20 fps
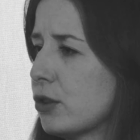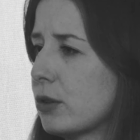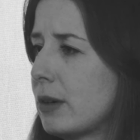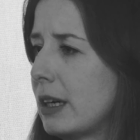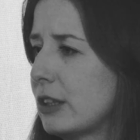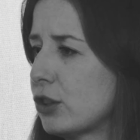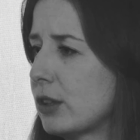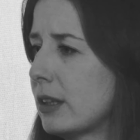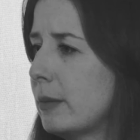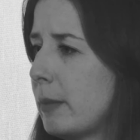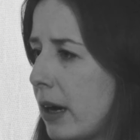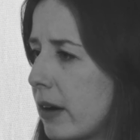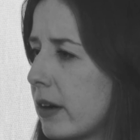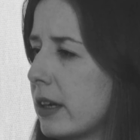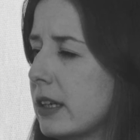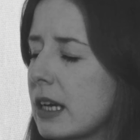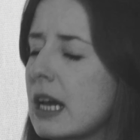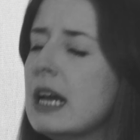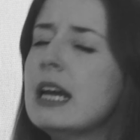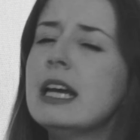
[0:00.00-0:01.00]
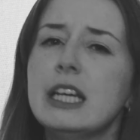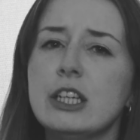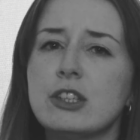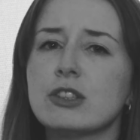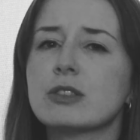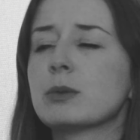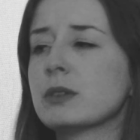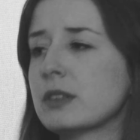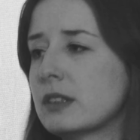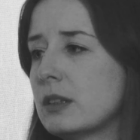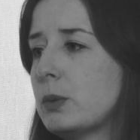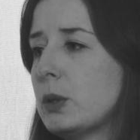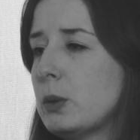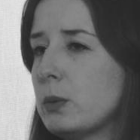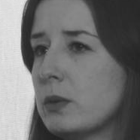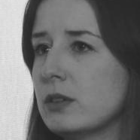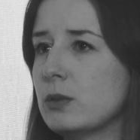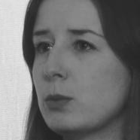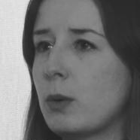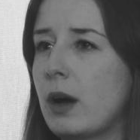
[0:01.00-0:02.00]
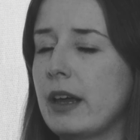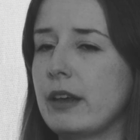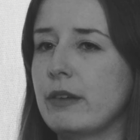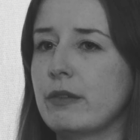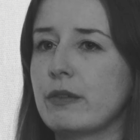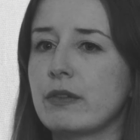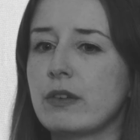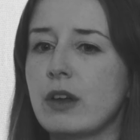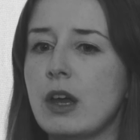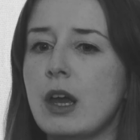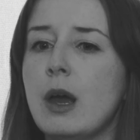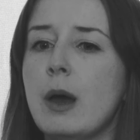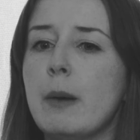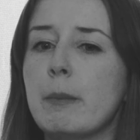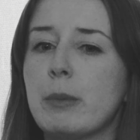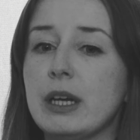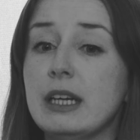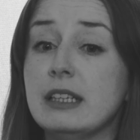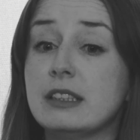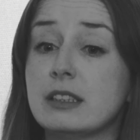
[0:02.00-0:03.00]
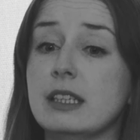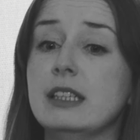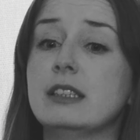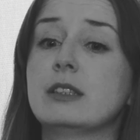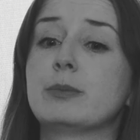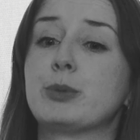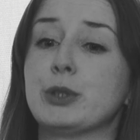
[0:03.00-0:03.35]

they're or actually married. Yeah. He just wants to be with his wife. But it's it's